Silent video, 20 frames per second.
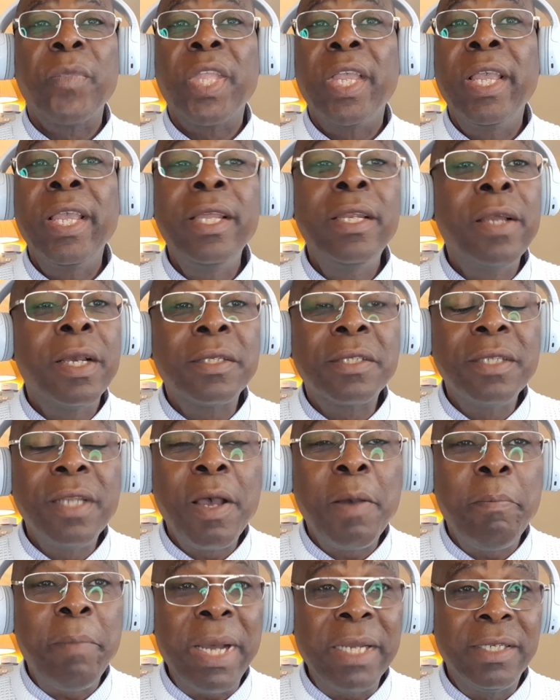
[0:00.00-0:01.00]
It does
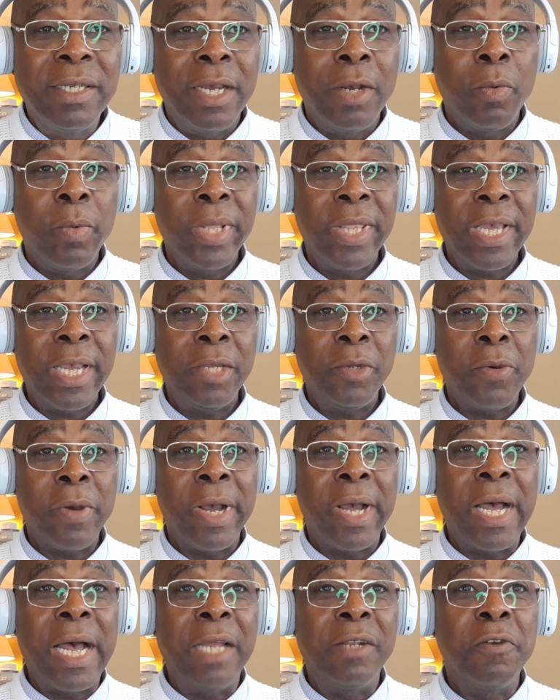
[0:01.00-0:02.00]
not matter whether you
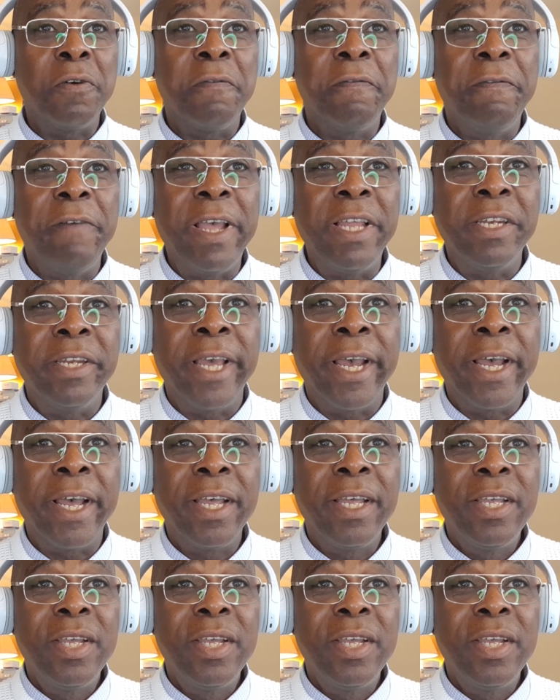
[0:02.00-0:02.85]
are an offender